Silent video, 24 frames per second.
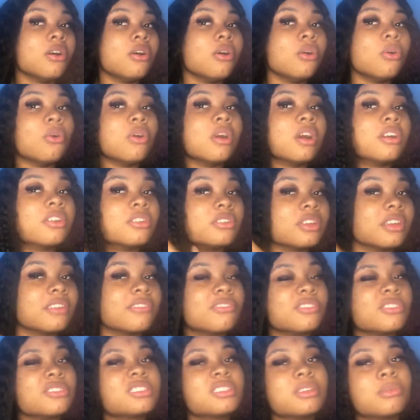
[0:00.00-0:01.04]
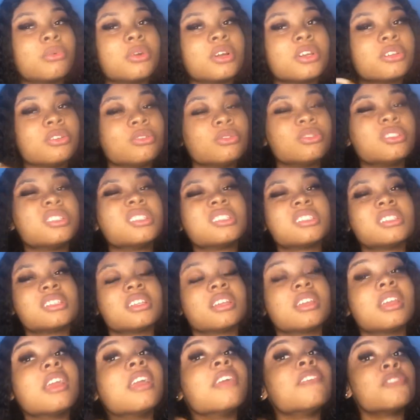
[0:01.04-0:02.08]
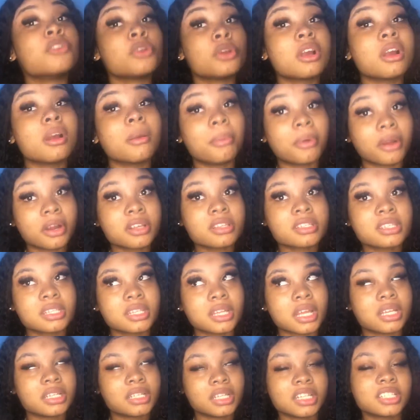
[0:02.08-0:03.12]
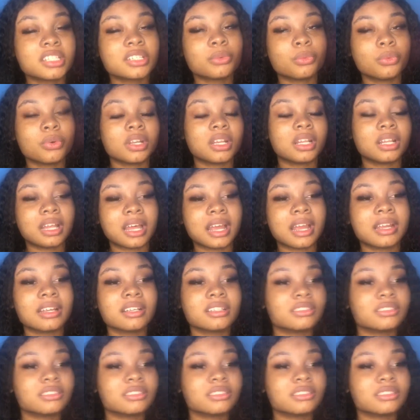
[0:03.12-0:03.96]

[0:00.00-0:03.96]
or if you're someone if you're a person that doesn't want to like